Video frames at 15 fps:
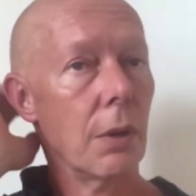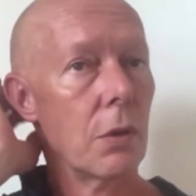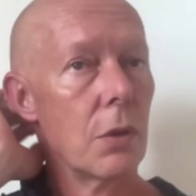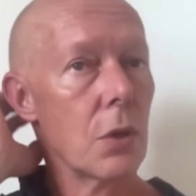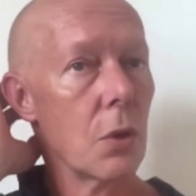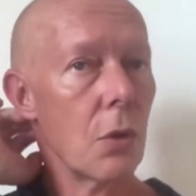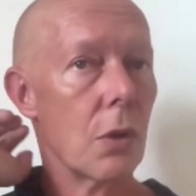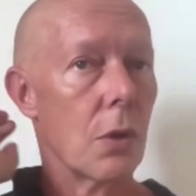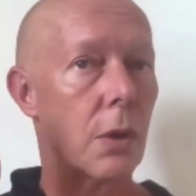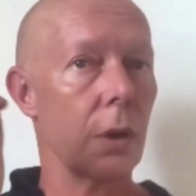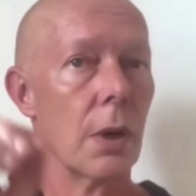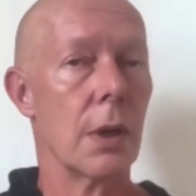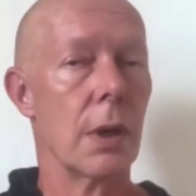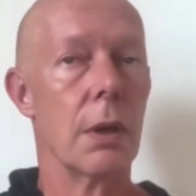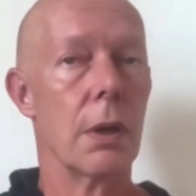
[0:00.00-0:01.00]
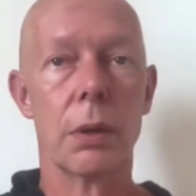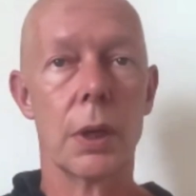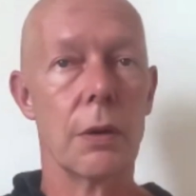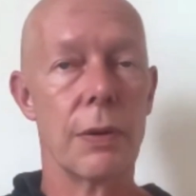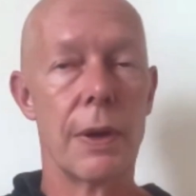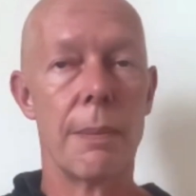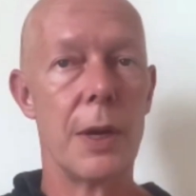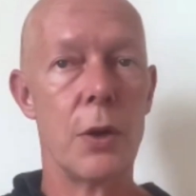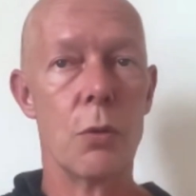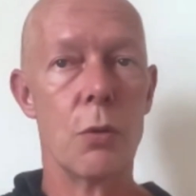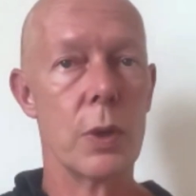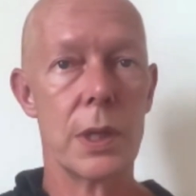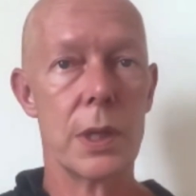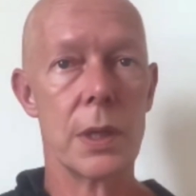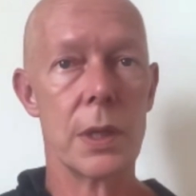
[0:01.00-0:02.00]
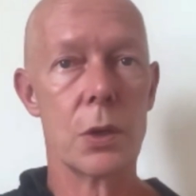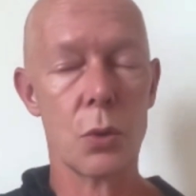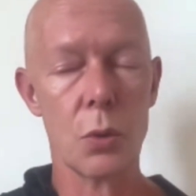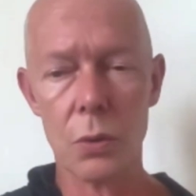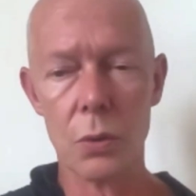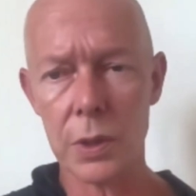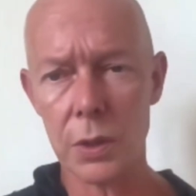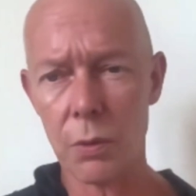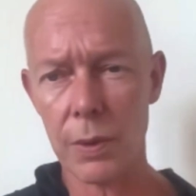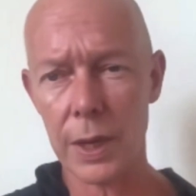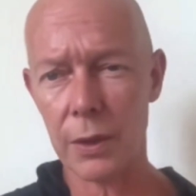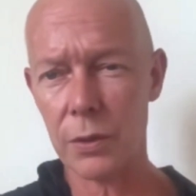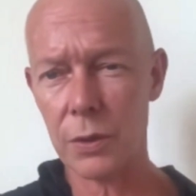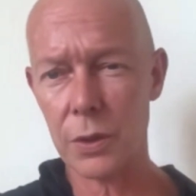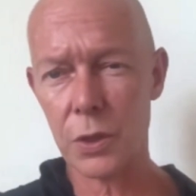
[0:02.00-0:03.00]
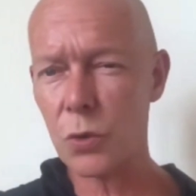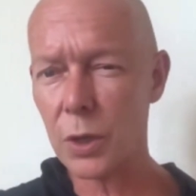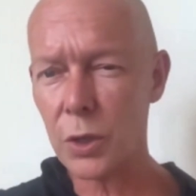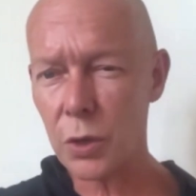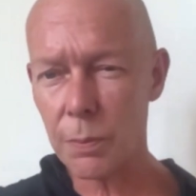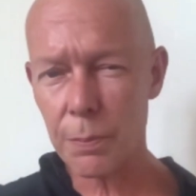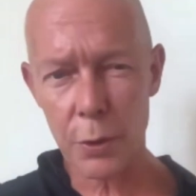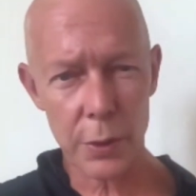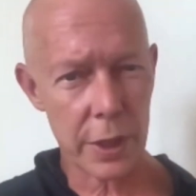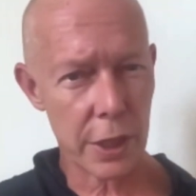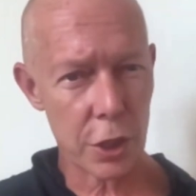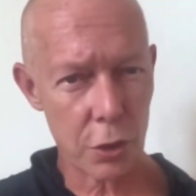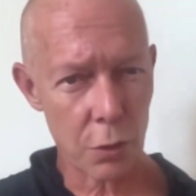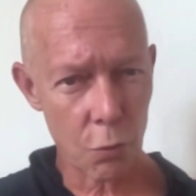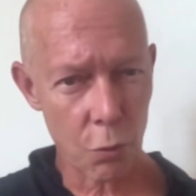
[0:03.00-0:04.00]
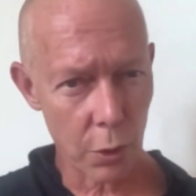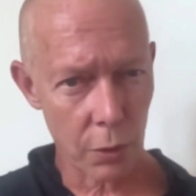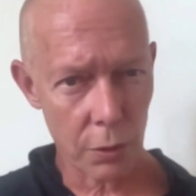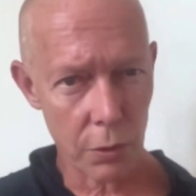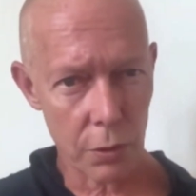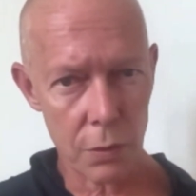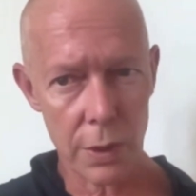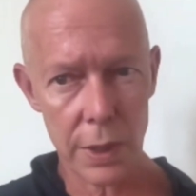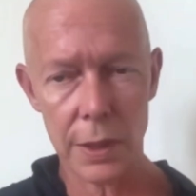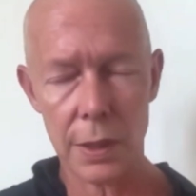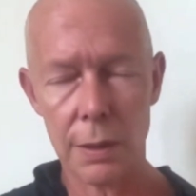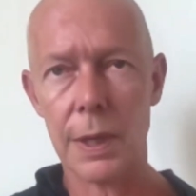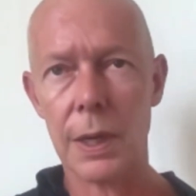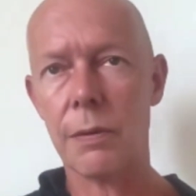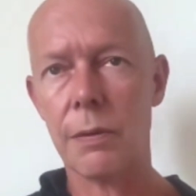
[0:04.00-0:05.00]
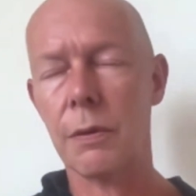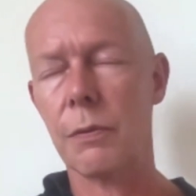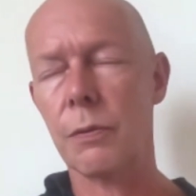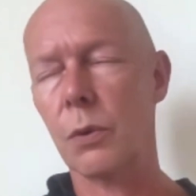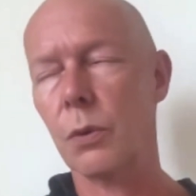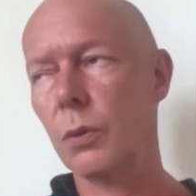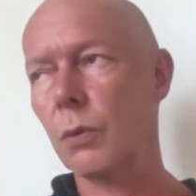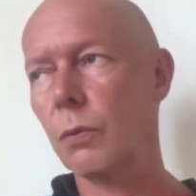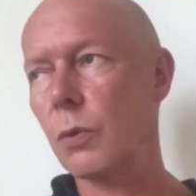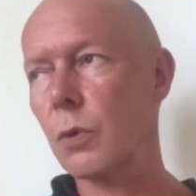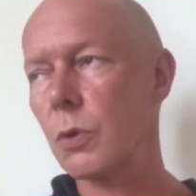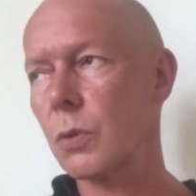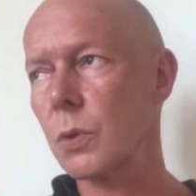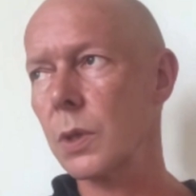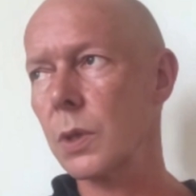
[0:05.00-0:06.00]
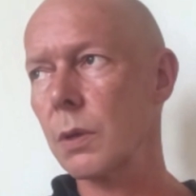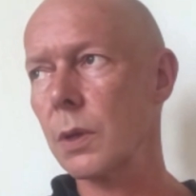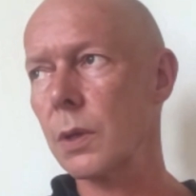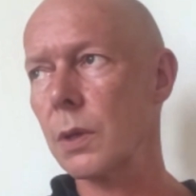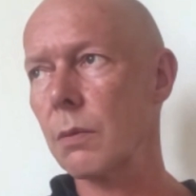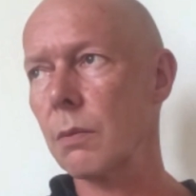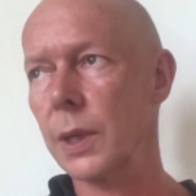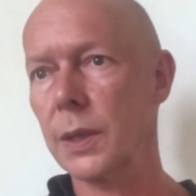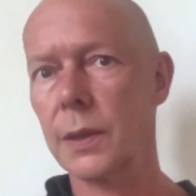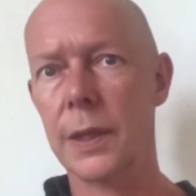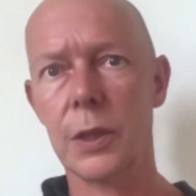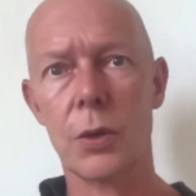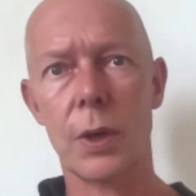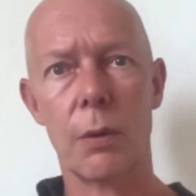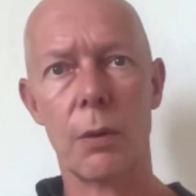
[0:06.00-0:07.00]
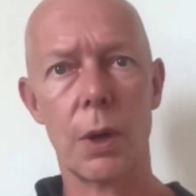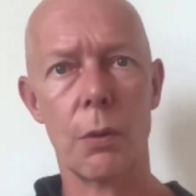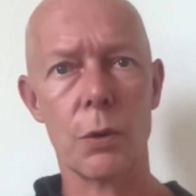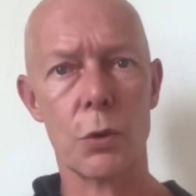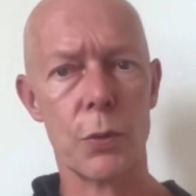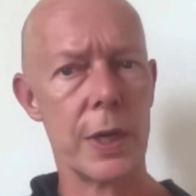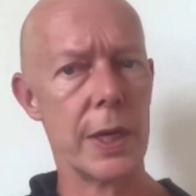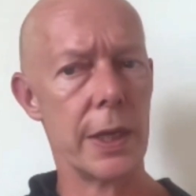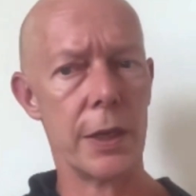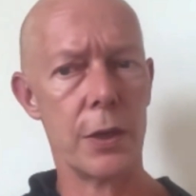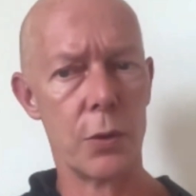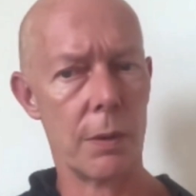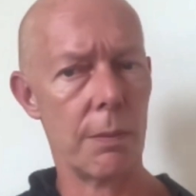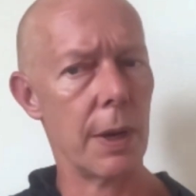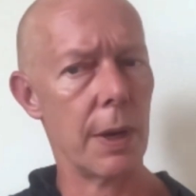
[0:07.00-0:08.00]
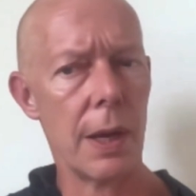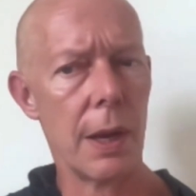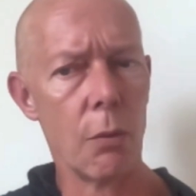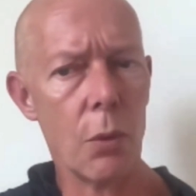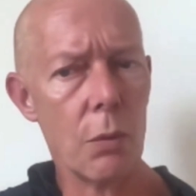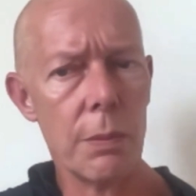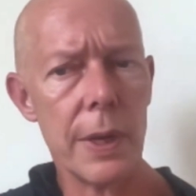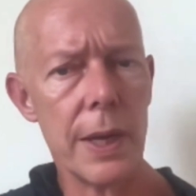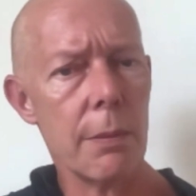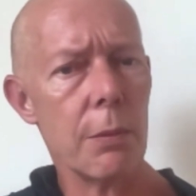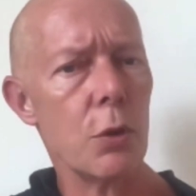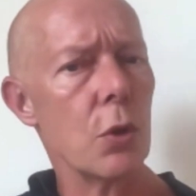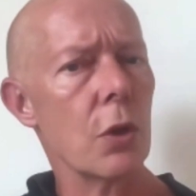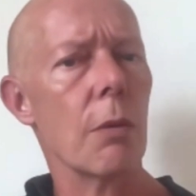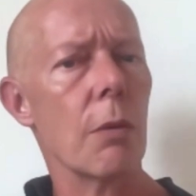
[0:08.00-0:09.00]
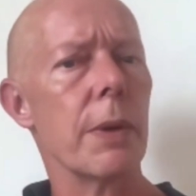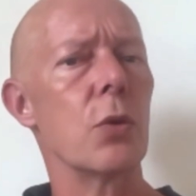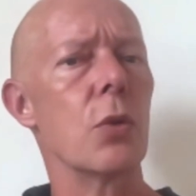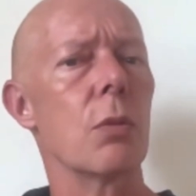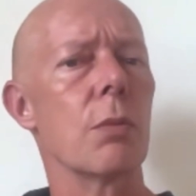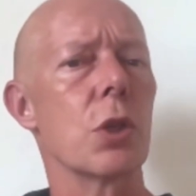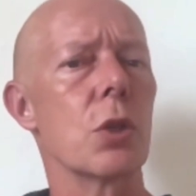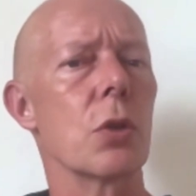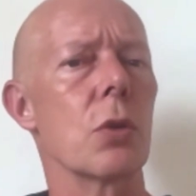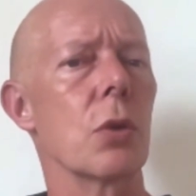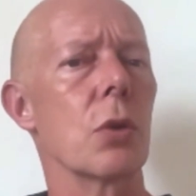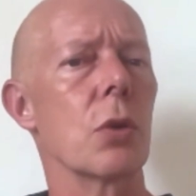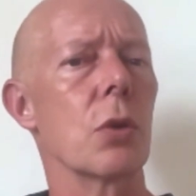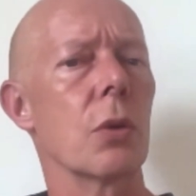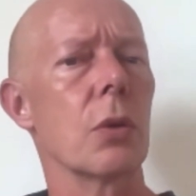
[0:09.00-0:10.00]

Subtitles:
not so familiar with tools around the structure prediction world, right? Mm-hmm. I mean, AlphaFold, of course, was a big thing, so I was reading into it, but I wouldn't be able to comment too much on the